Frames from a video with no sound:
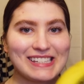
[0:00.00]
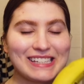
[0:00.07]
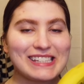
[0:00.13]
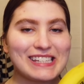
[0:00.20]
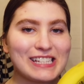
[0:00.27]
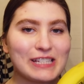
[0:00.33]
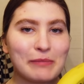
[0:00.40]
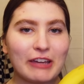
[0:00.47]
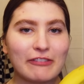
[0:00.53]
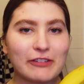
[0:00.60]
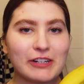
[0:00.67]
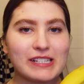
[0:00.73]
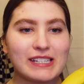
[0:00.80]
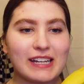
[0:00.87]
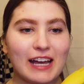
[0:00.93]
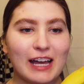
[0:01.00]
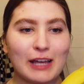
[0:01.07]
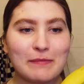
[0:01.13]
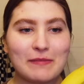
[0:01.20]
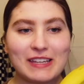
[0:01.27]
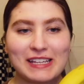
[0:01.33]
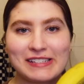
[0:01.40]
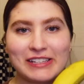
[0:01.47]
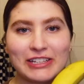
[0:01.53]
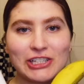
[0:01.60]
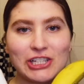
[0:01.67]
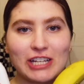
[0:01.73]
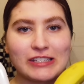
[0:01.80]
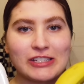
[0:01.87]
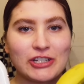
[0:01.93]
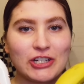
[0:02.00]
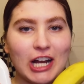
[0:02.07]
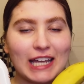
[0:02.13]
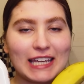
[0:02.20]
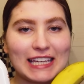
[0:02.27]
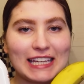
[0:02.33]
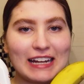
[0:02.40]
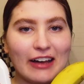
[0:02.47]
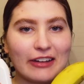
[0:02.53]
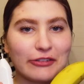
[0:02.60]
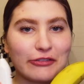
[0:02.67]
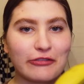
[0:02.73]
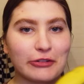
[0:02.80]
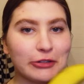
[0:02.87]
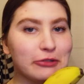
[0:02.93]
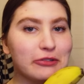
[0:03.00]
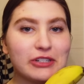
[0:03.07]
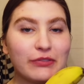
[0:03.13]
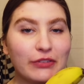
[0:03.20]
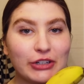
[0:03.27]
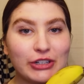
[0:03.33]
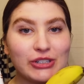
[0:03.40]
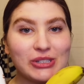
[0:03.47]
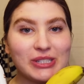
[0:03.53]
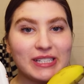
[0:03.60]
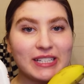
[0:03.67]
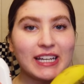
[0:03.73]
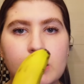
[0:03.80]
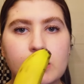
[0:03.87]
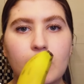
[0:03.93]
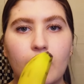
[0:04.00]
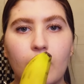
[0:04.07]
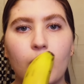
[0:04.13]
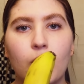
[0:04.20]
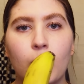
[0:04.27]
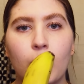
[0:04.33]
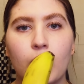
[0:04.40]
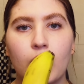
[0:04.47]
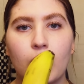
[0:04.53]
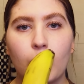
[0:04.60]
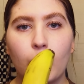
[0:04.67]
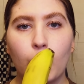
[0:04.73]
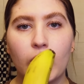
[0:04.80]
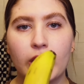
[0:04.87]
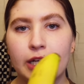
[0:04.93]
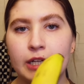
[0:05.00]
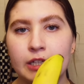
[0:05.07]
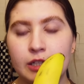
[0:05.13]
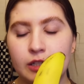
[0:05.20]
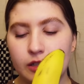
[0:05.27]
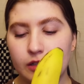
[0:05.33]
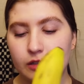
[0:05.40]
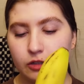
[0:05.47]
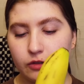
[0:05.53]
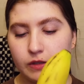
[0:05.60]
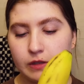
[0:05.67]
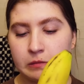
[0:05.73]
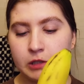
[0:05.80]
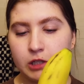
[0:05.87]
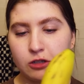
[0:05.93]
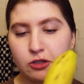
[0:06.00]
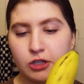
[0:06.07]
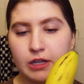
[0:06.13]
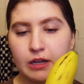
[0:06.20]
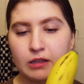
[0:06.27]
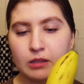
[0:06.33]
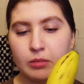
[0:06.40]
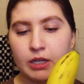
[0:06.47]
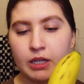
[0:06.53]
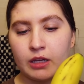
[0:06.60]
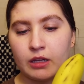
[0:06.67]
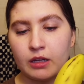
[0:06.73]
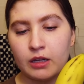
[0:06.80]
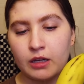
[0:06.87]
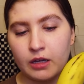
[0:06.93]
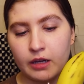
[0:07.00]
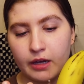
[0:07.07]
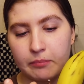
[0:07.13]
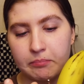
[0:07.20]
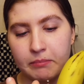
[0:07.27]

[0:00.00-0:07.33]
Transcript: Since it's my first time, they suggest trying it on a fruit first. So we're gonna do some surgery on the banana.